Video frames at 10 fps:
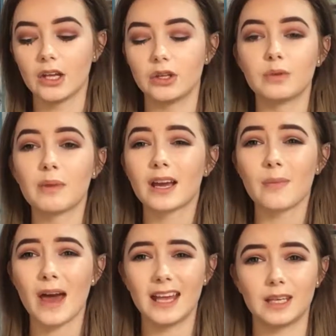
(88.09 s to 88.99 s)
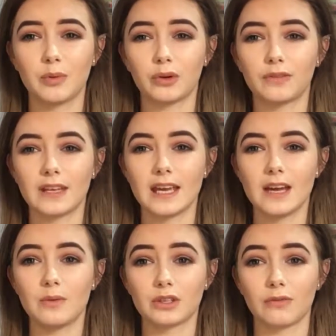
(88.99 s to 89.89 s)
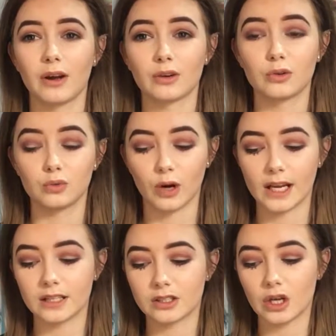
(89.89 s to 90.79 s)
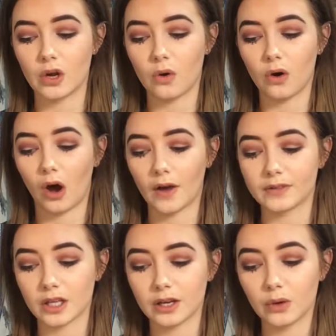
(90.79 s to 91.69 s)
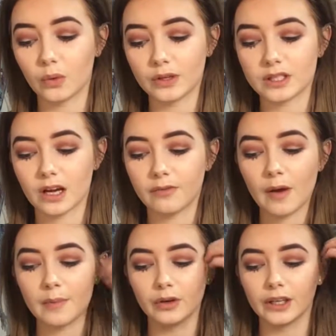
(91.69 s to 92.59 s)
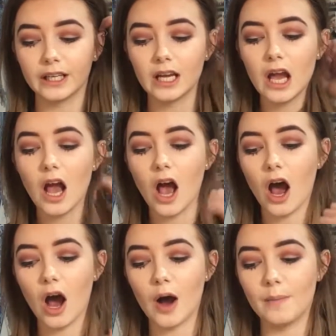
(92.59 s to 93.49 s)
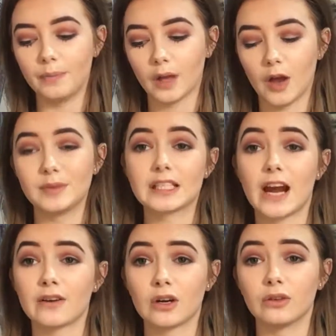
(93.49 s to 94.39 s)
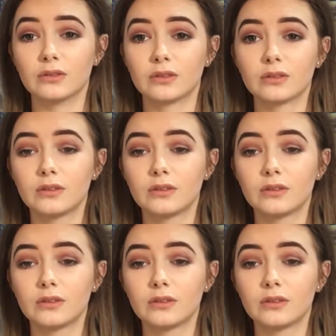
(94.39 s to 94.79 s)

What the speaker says: You can pick up at any point of the year, which I found great. So I've started it all at the start of February, hoping to carry it on